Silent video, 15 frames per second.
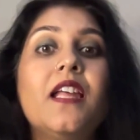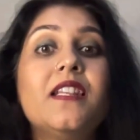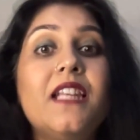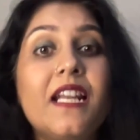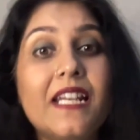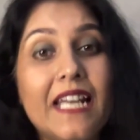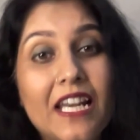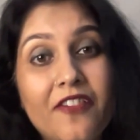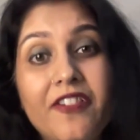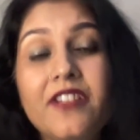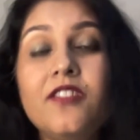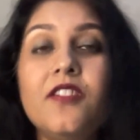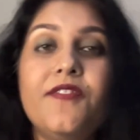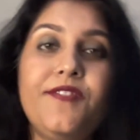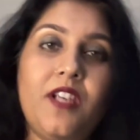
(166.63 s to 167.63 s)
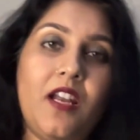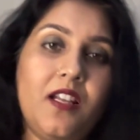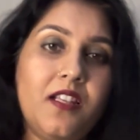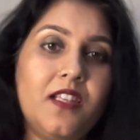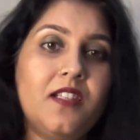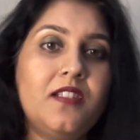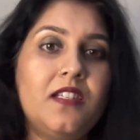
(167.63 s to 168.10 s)
The relevance of
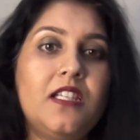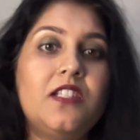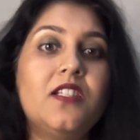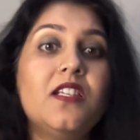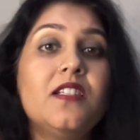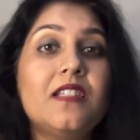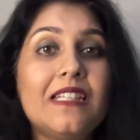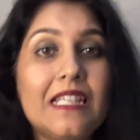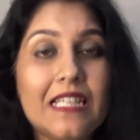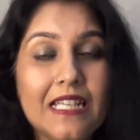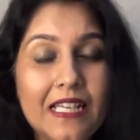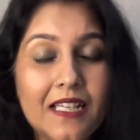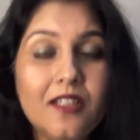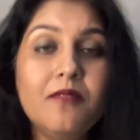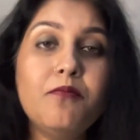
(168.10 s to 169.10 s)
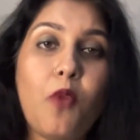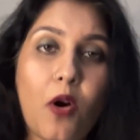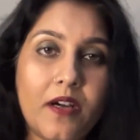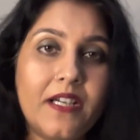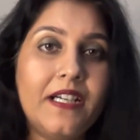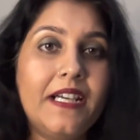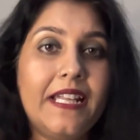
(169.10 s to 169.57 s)
Chanakya's teachings in
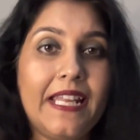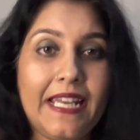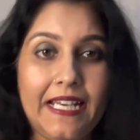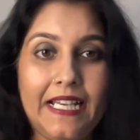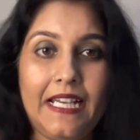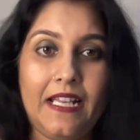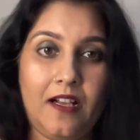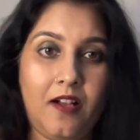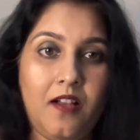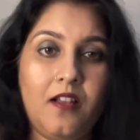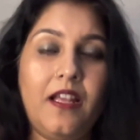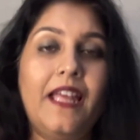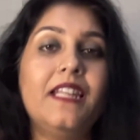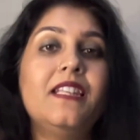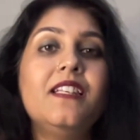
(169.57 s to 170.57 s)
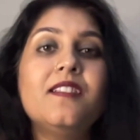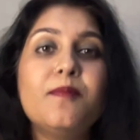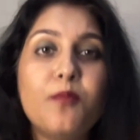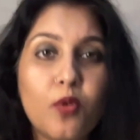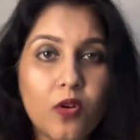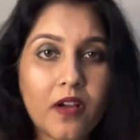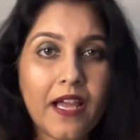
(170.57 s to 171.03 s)
modern day India. And this
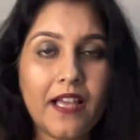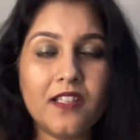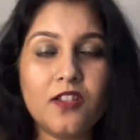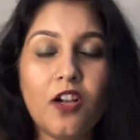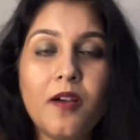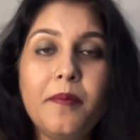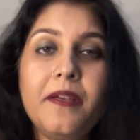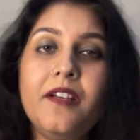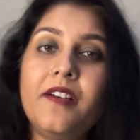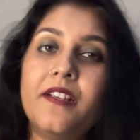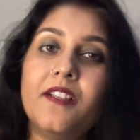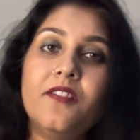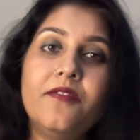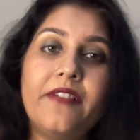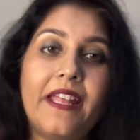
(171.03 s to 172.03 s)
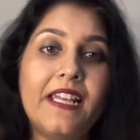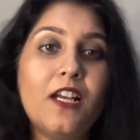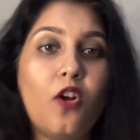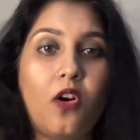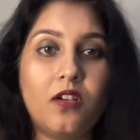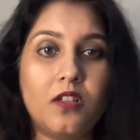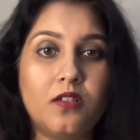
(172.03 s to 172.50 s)
book has not been written very
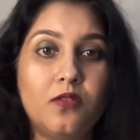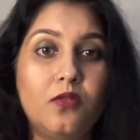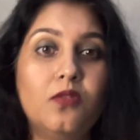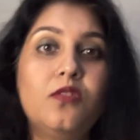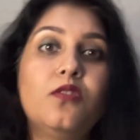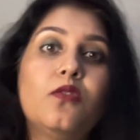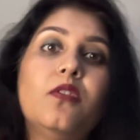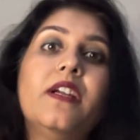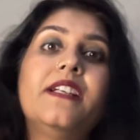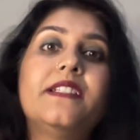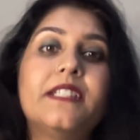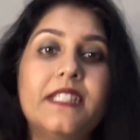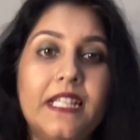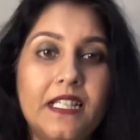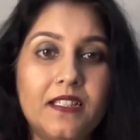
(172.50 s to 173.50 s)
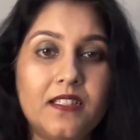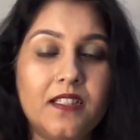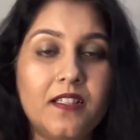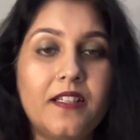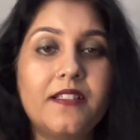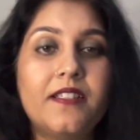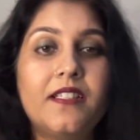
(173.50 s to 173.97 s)
long ago, so
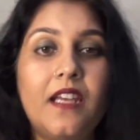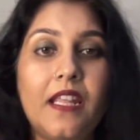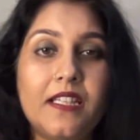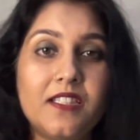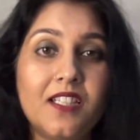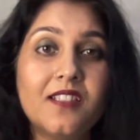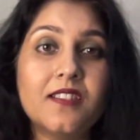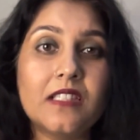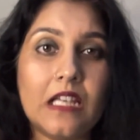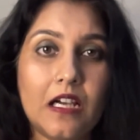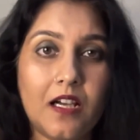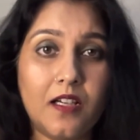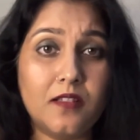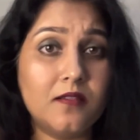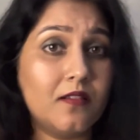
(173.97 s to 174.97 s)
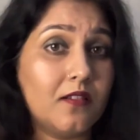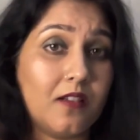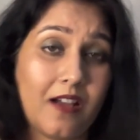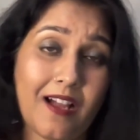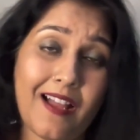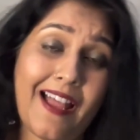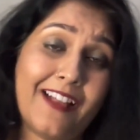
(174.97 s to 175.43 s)
the teachings
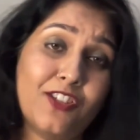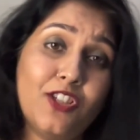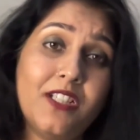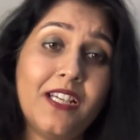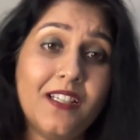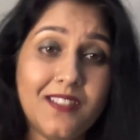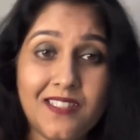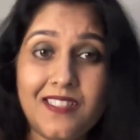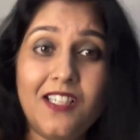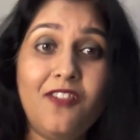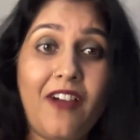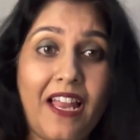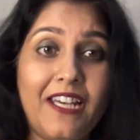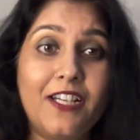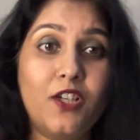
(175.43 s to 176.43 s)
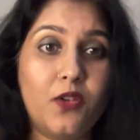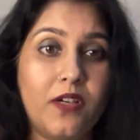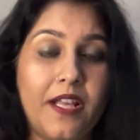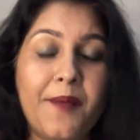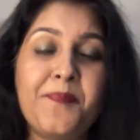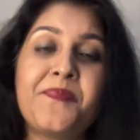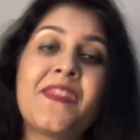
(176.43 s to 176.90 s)
actually are still valid
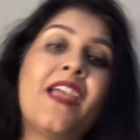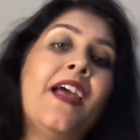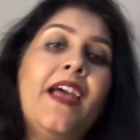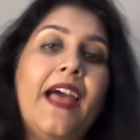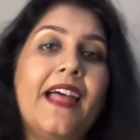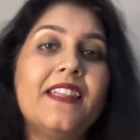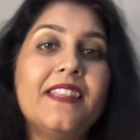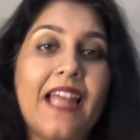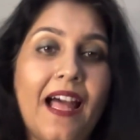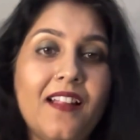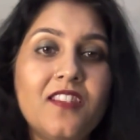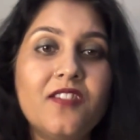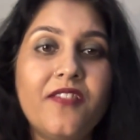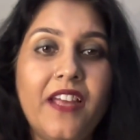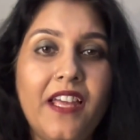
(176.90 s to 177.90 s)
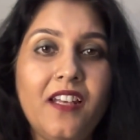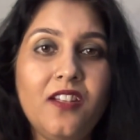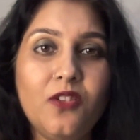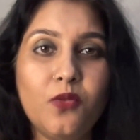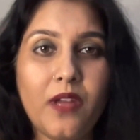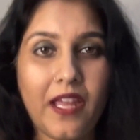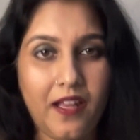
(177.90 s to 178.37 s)
today. And that's where
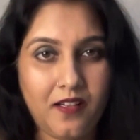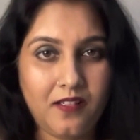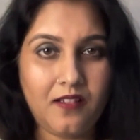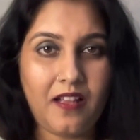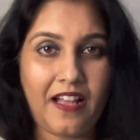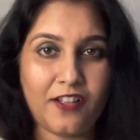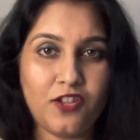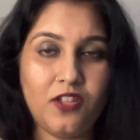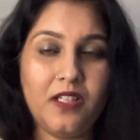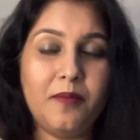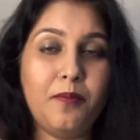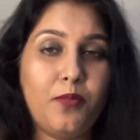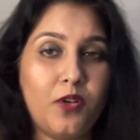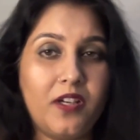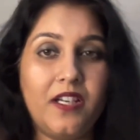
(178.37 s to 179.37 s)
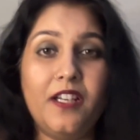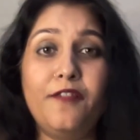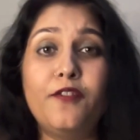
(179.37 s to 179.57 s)
you can actually put in.